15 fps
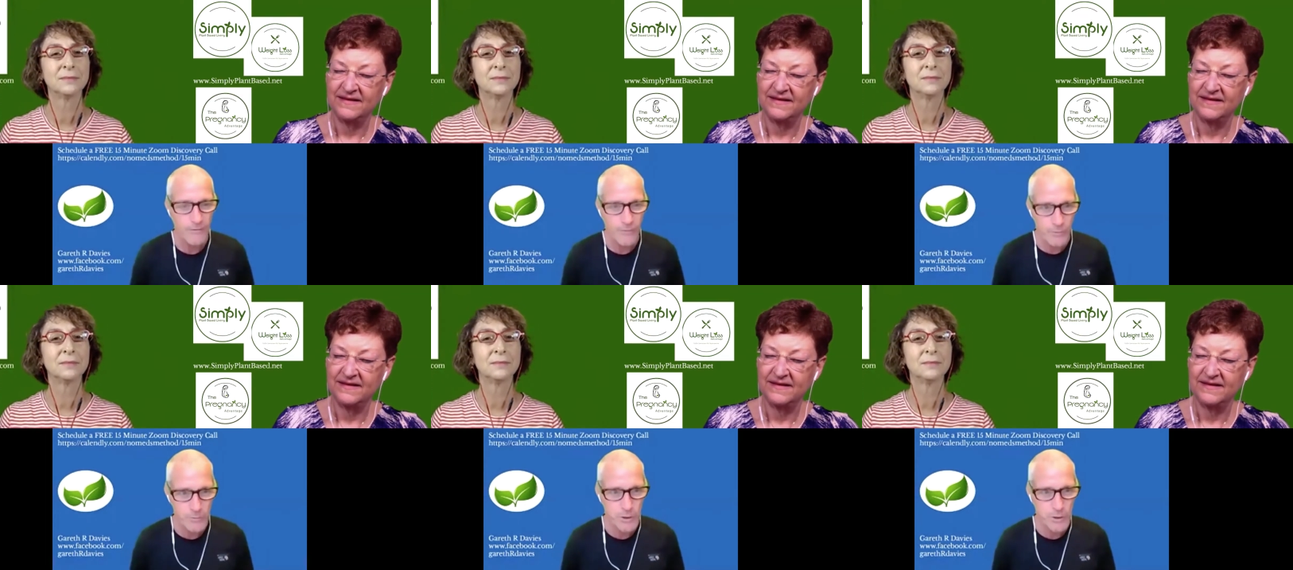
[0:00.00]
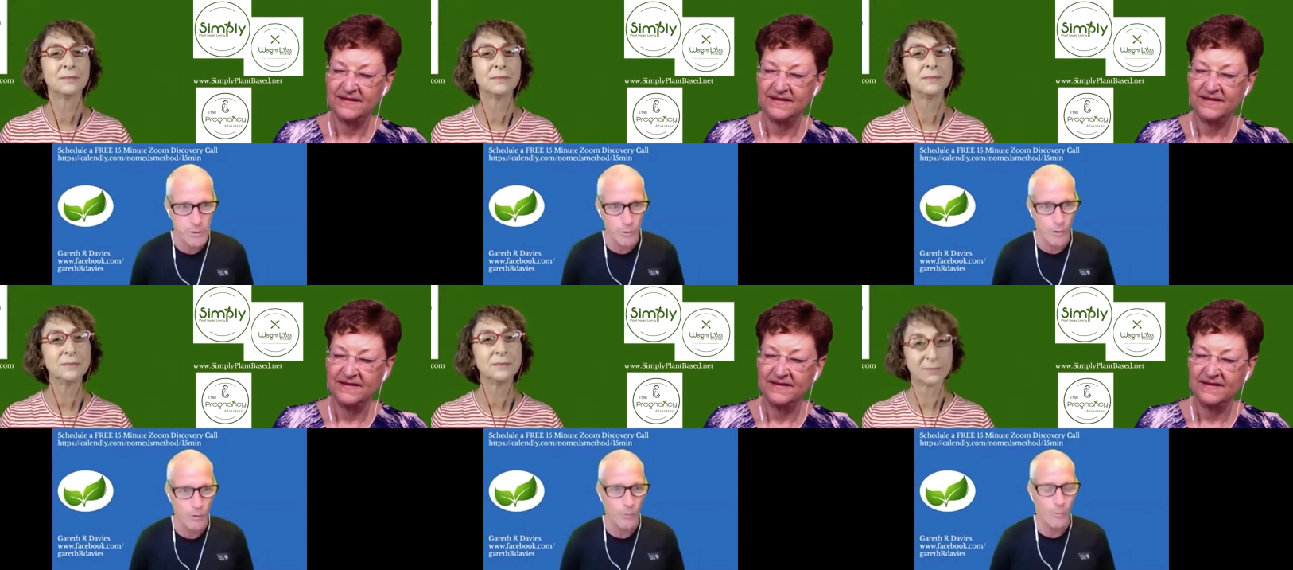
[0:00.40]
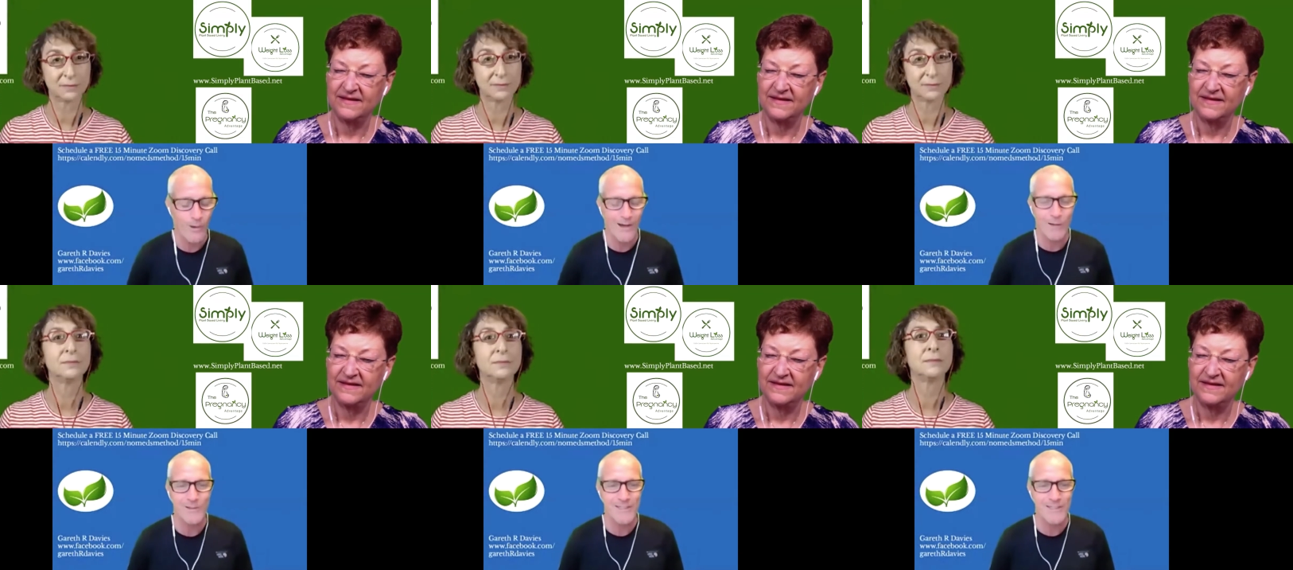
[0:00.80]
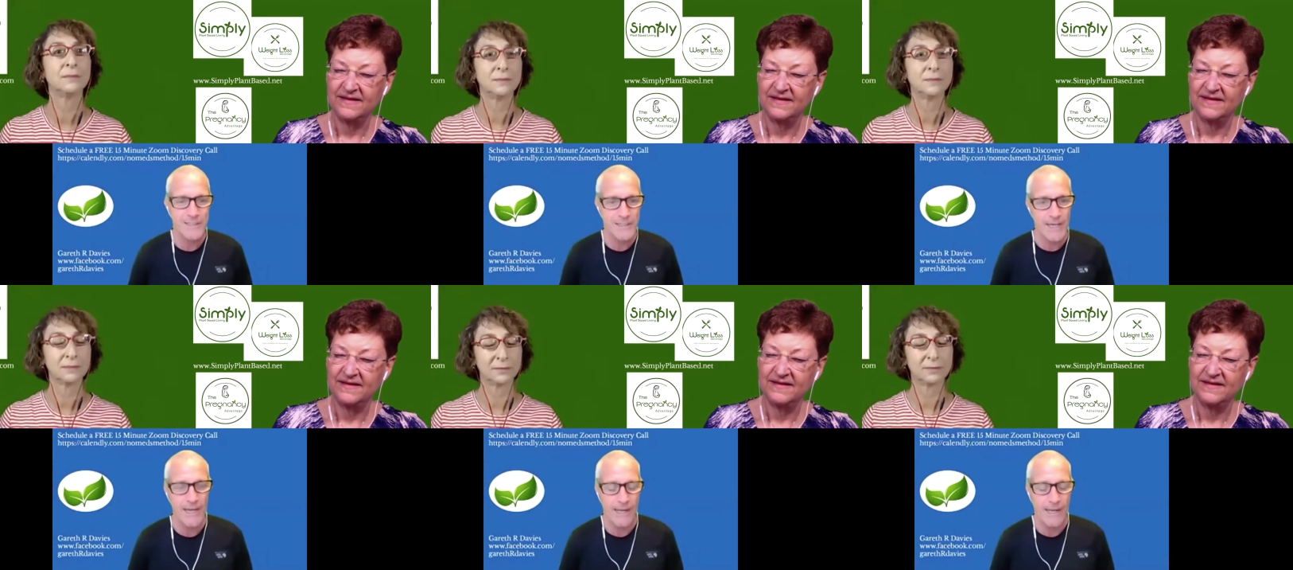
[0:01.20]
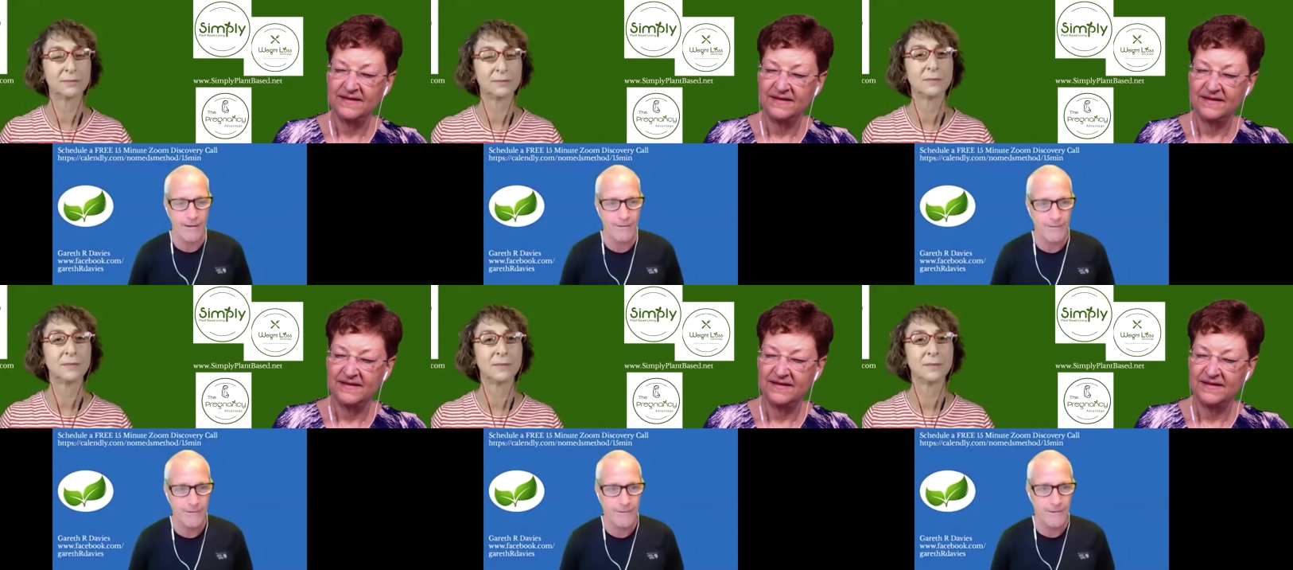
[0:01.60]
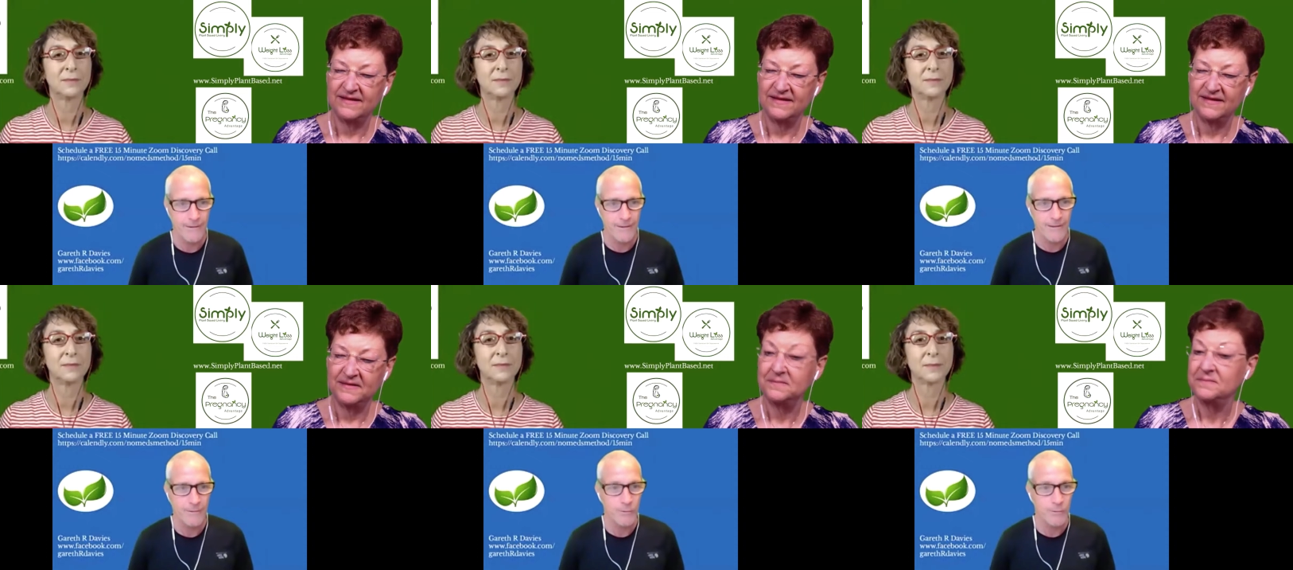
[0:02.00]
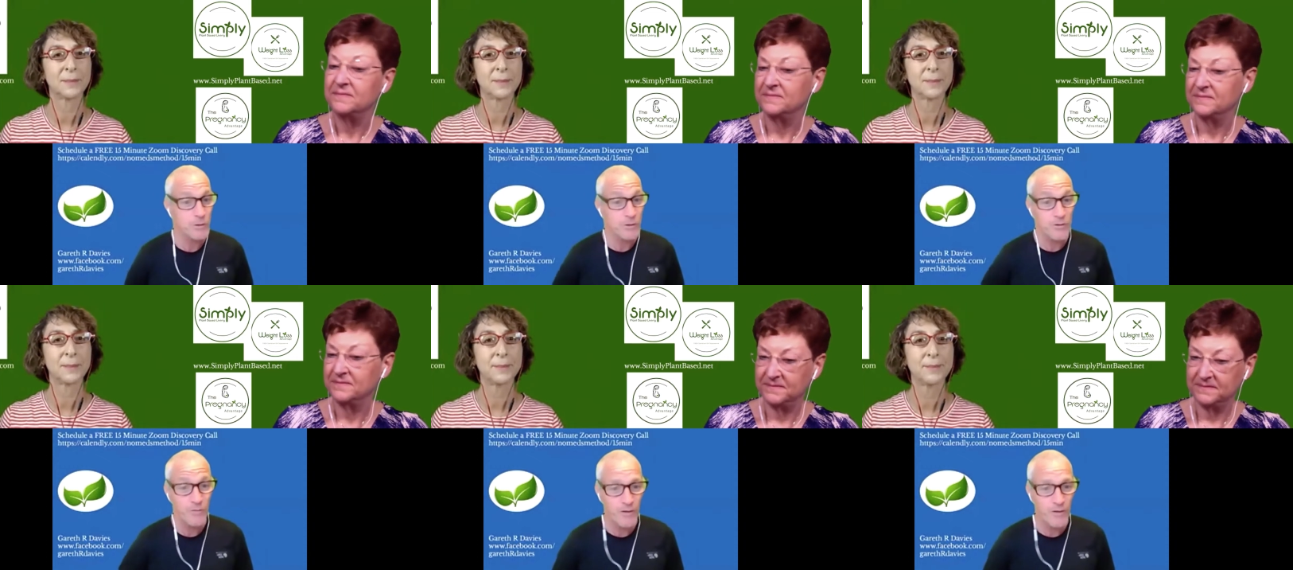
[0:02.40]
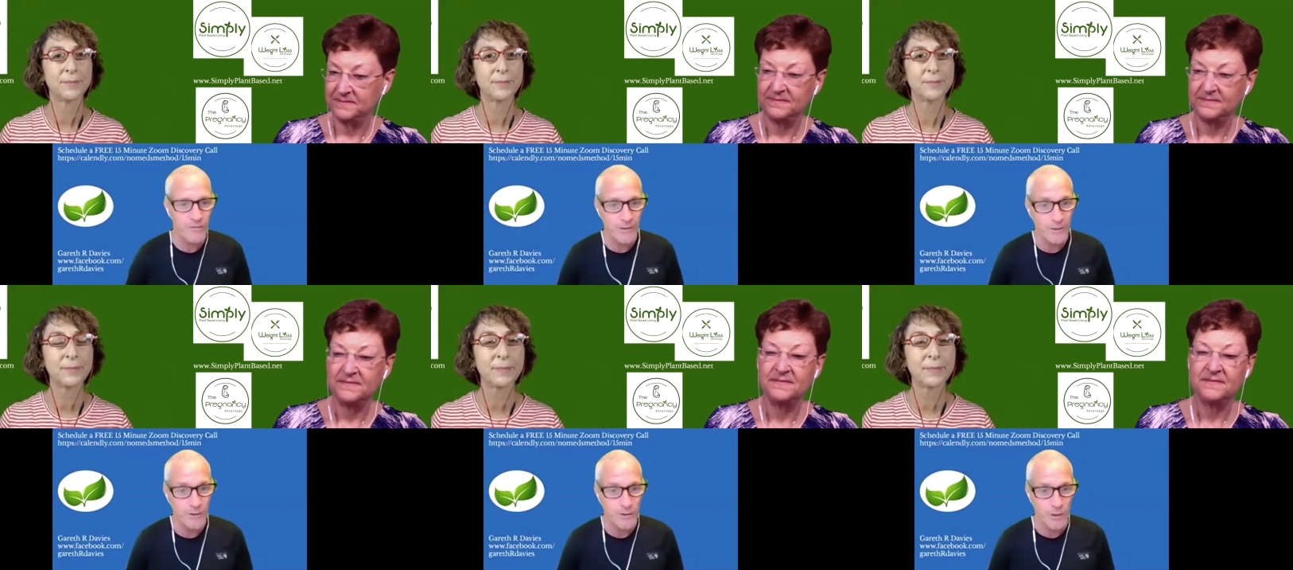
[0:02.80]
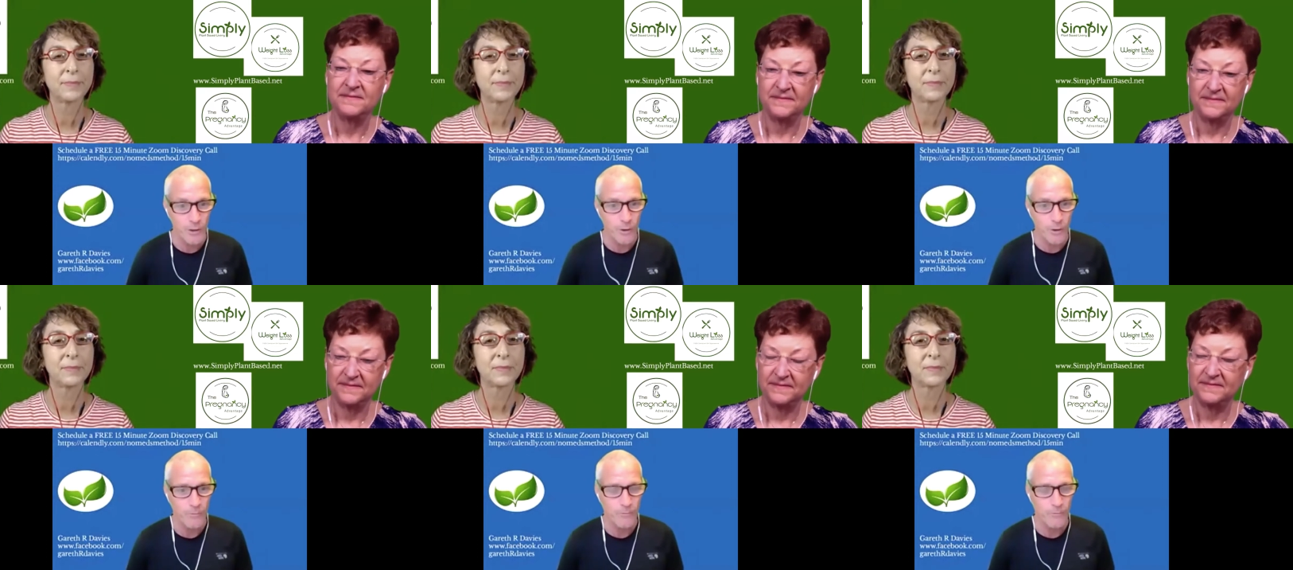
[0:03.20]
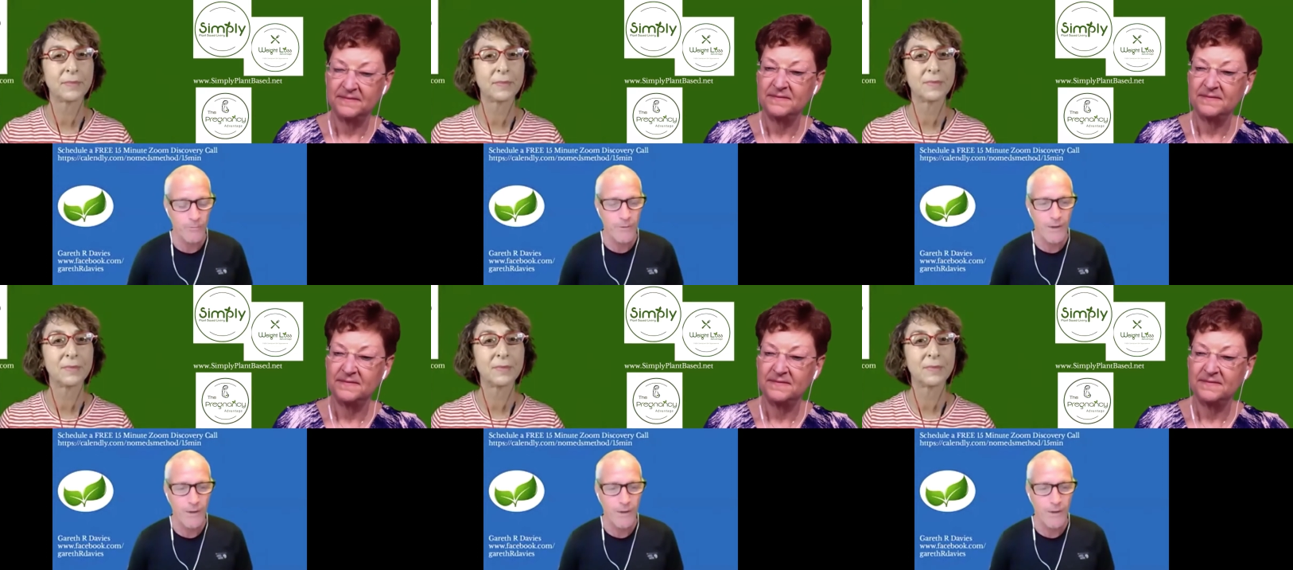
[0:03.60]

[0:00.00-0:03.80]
Speaker 1: from school when I was 10, which is 50 years ago.